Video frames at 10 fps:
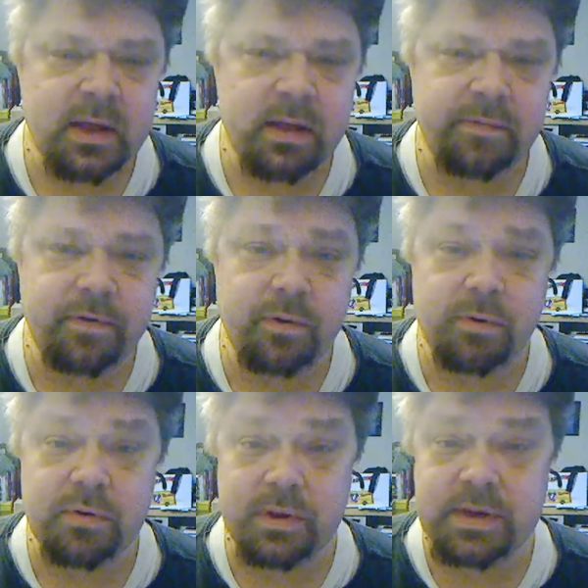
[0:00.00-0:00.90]
If
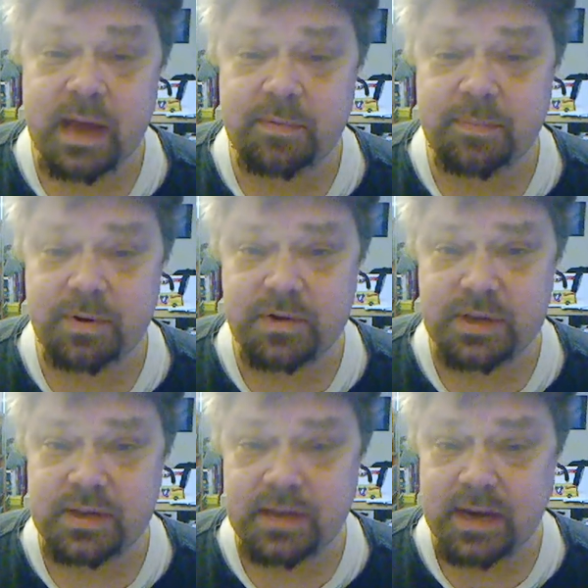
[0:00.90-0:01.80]
you're the type of
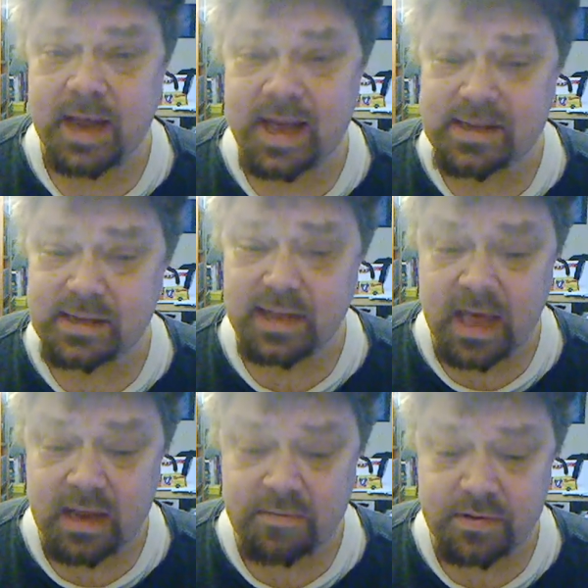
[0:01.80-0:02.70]
person that has a
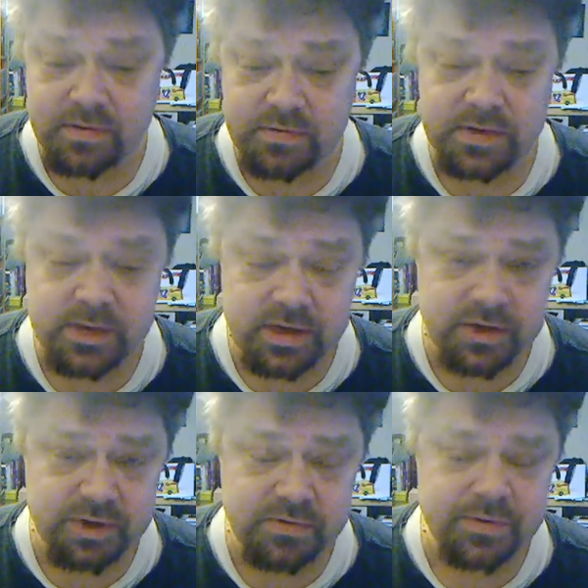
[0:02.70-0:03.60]
lot of those
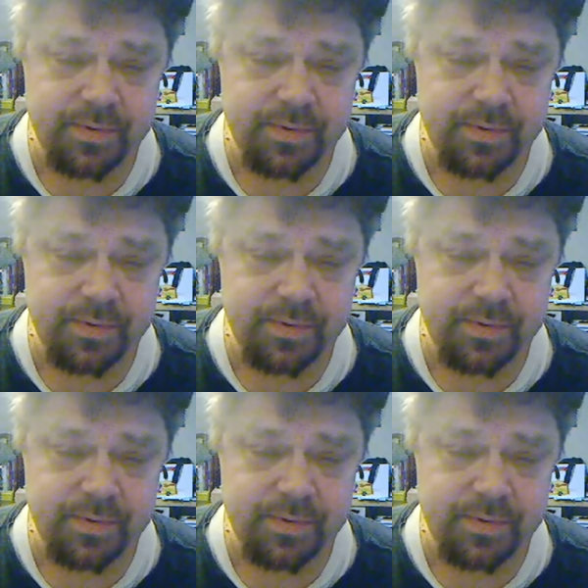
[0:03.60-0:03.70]
issues,